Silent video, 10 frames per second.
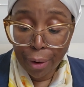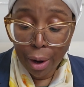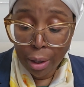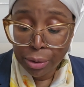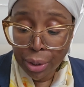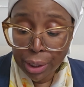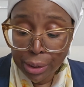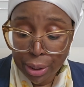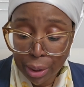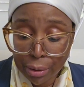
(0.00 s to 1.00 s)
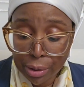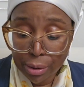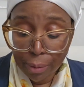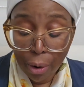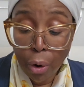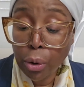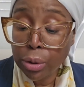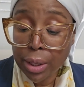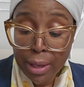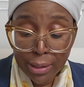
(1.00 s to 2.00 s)

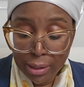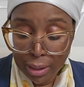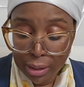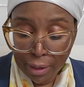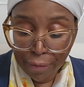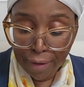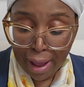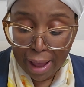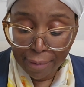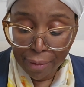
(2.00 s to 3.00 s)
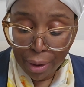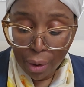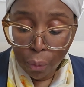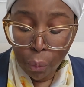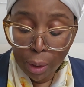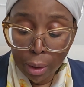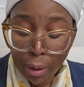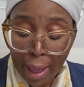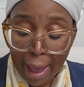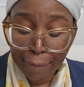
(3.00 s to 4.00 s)
older than 65
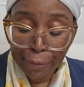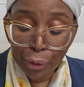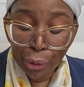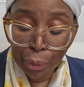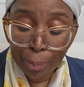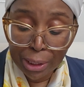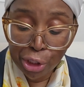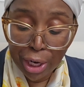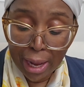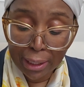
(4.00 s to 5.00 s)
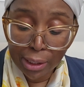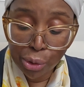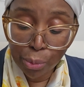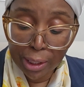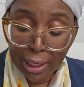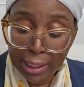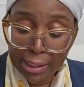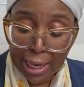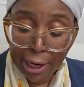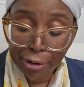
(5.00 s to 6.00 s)
will have to be challenged with
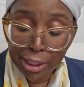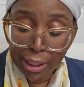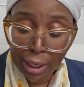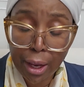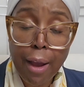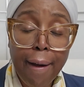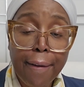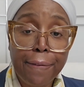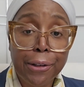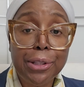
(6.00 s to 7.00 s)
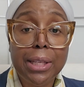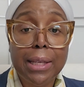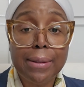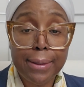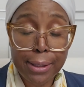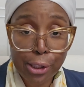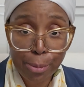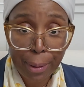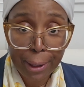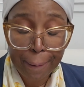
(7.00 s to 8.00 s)
integrity versus
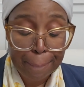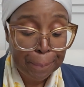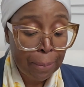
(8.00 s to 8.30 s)
despair.